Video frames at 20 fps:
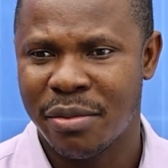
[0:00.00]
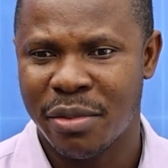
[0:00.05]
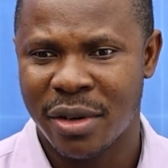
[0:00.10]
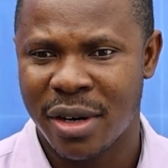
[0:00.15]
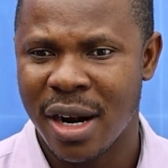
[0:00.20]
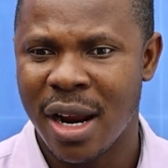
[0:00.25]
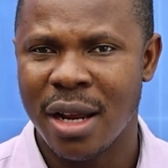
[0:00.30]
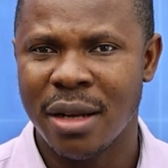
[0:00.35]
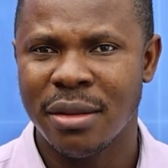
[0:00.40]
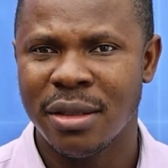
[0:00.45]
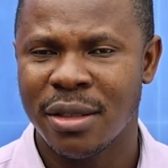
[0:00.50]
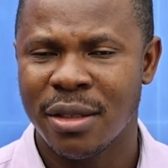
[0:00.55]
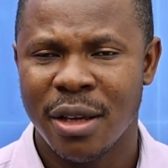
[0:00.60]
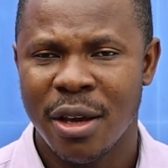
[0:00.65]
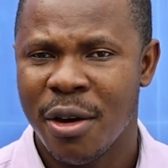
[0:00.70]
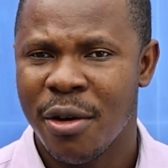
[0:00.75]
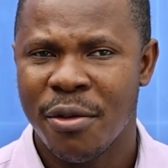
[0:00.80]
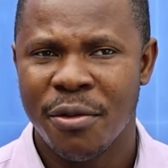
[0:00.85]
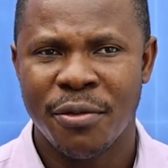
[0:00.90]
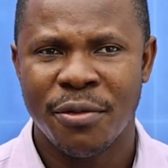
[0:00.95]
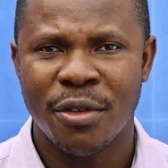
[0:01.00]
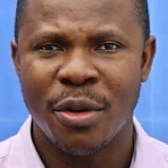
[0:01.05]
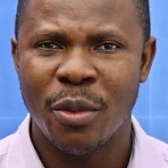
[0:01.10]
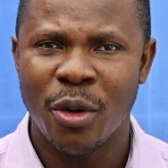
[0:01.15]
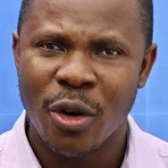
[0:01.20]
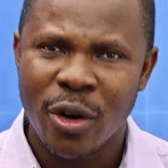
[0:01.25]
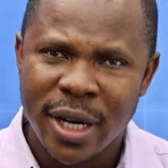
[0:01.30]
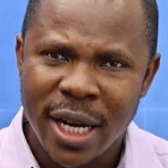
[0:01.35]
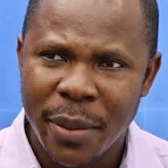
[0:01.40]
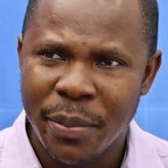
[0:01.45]
grant from
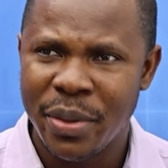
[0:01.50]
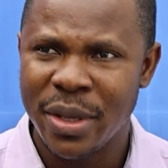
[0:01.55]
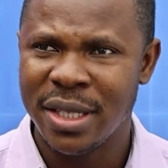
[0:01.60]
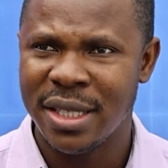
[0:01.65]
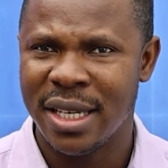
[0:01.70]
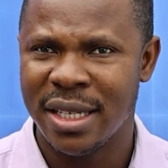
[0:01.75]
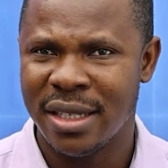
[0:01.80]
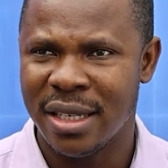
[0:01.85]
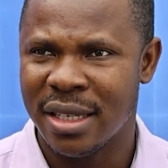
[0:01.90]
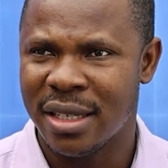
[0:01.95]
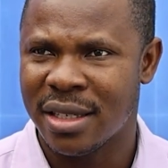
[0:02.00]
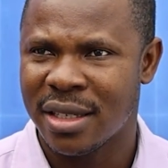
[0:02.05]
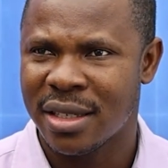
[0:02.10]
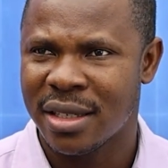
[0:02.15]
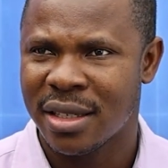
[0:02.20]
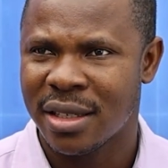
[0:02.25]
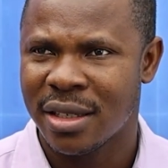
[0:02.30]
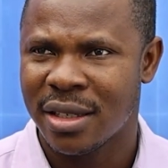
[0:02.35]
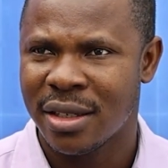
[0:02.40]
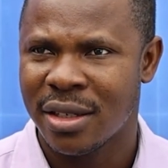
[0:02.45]
other businesses,